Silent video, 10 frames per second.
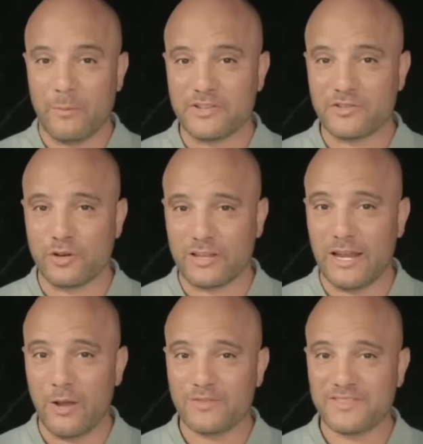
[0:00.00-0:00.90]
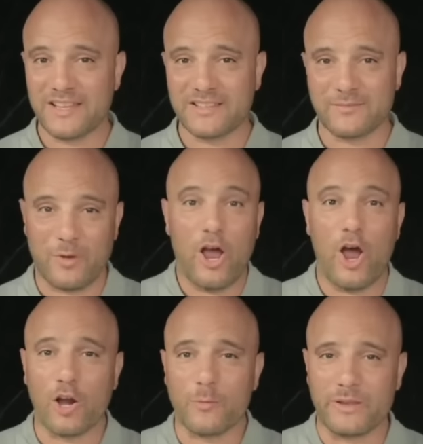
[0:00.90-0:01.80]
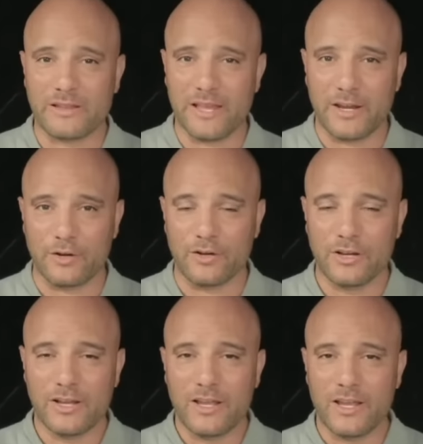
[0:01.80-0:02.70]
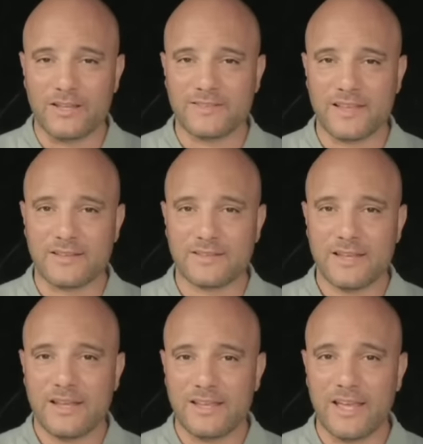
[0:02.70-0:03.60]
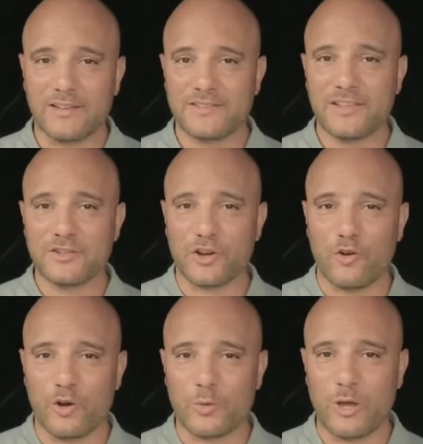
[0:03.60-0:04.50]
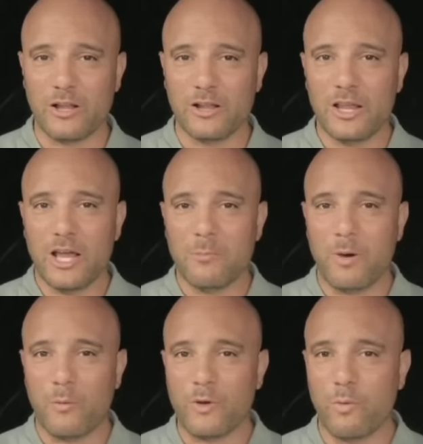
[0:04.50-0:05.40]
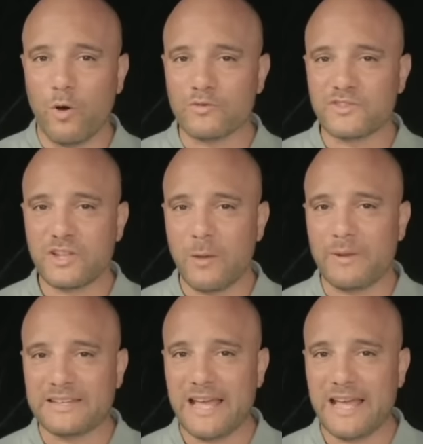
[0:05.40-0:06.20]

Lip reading: Prime Minister Netanyahu says a heartbeat later, he says, yes, things are going well, but we won't stop